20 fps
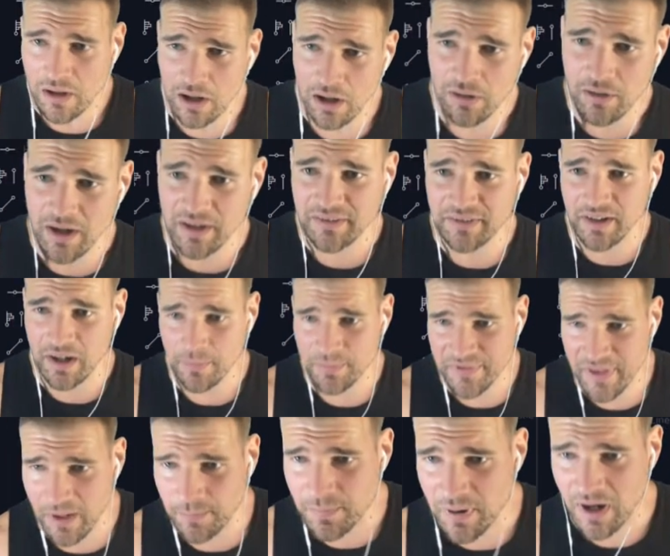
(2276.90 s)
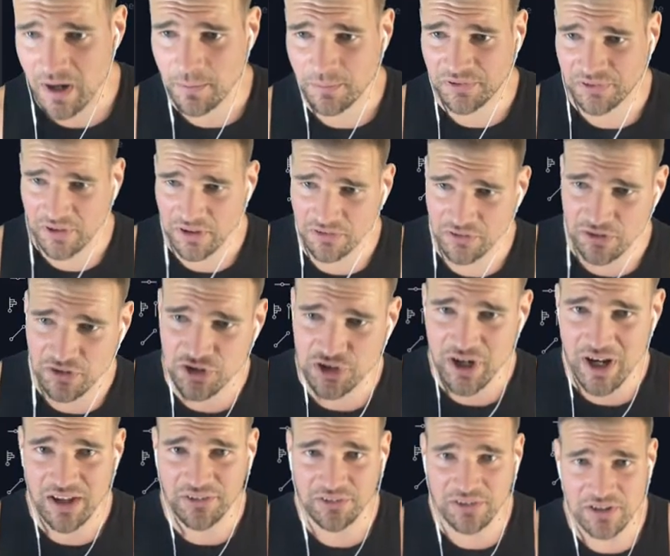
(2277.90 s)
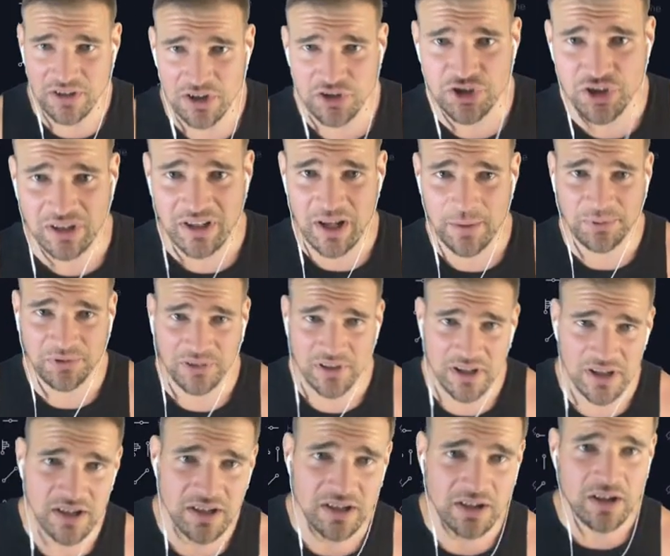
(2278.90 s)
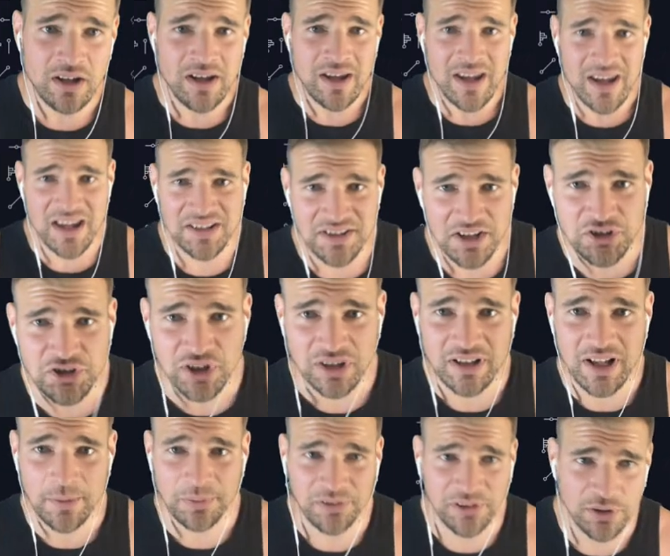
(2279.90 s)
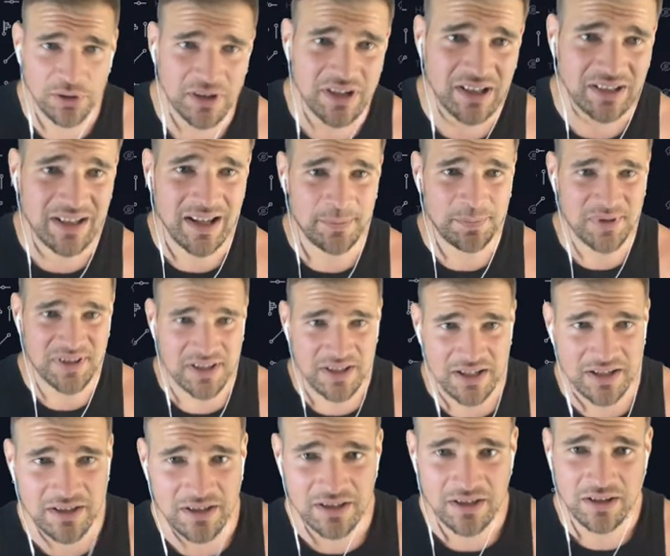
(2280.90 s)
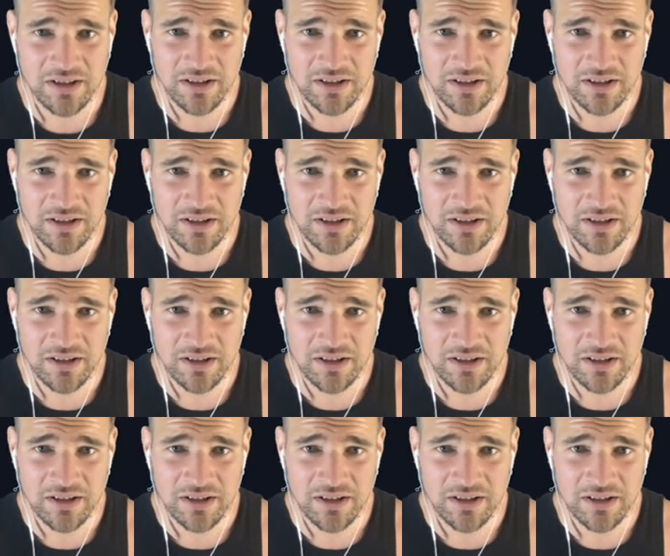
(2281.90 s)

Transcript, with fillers: All right, dump then pump, says Jason Gillespie. Is it Gillespie or Gillespie?